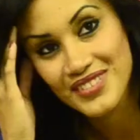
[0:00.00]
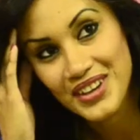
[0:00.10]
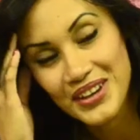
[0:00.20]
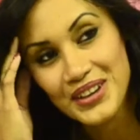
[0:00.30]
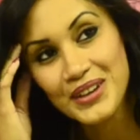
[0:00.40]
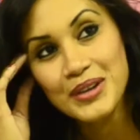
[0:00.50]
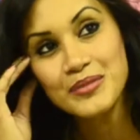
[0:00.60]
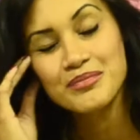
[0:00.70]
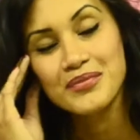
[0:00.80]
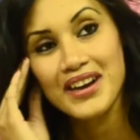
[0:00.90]

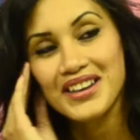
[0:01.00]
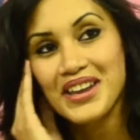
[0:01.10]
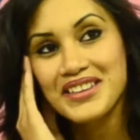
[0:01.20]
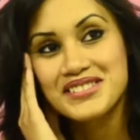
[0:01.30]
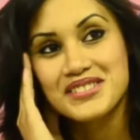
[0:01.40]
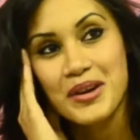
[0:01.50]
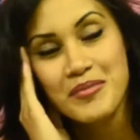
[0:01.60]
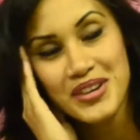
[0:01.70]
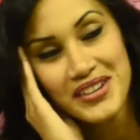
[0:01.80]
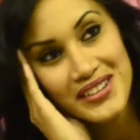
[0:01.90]
I like
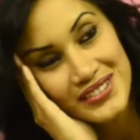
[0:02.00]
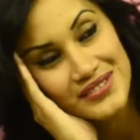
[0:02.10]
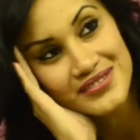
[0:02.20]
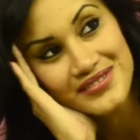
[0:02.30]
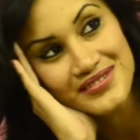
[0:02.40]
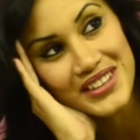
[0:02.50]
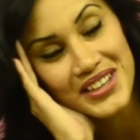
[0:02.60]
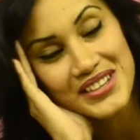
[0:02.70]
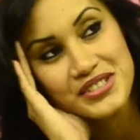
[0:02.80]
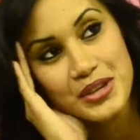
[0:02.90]
summer. I
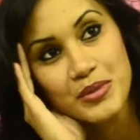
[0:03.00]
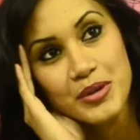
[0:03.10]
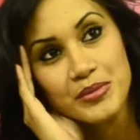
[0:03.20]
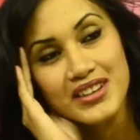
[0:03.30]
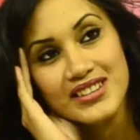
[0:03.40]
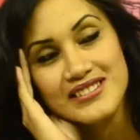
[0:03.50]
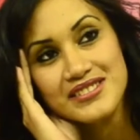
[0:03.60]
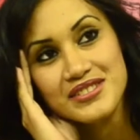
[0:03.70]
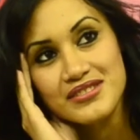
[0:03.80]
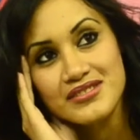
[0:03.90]
like summer
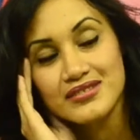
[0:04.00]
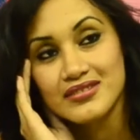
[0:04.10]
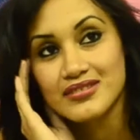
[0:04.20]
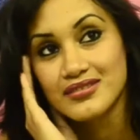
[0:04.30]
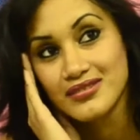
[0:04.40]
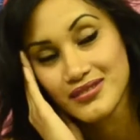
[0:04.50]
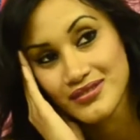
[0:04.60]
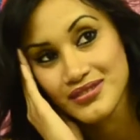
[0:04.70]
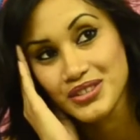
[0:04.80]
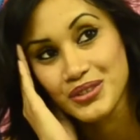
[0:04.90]
because,
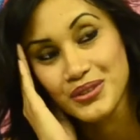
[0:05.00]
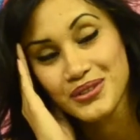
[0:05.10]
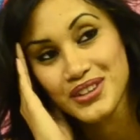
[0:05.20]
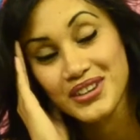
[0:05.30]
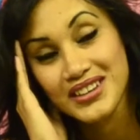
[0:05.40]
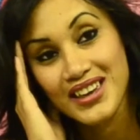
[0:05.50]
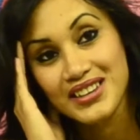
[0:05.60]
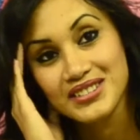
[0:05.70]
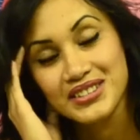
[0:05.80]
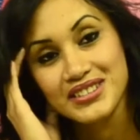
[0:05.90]
you know, you're in
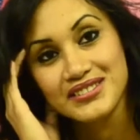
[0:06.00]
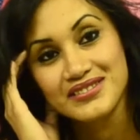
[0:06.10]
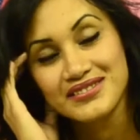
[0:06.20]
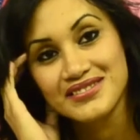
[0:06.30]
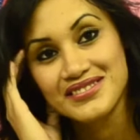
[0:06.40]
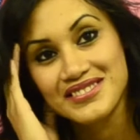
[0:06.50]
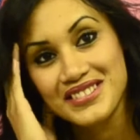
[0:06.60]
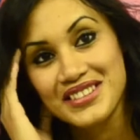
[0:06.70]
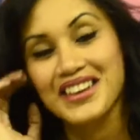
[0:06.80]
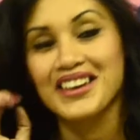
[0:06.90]
Cali, and
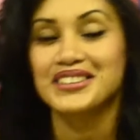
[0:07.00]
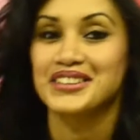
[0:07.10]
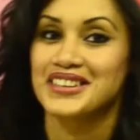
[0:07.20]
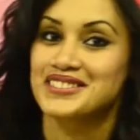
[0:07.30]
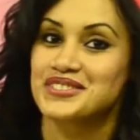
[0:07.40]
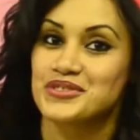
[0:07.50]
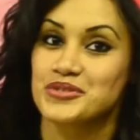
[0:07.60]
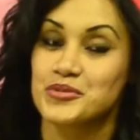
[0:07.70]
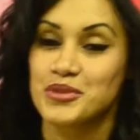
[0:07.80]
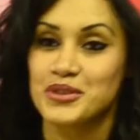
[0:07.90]
Cali gets
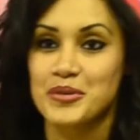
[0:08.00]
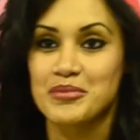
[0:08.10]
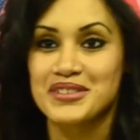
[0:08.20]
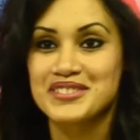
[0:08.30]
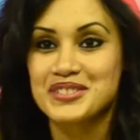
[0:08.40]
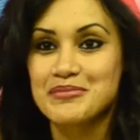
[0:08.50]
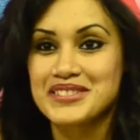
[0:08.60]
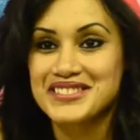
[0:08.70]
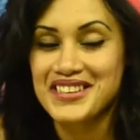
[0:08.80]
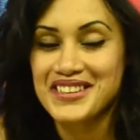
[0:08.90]
super dope in the
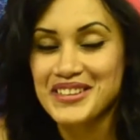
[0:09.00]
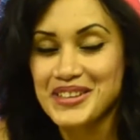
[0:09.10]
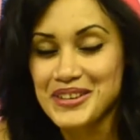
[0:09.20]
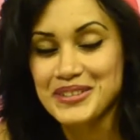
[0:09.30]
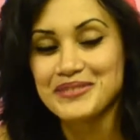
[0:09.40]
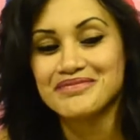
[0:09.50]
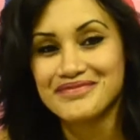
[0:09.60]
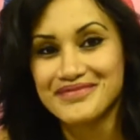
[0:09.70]
summertime.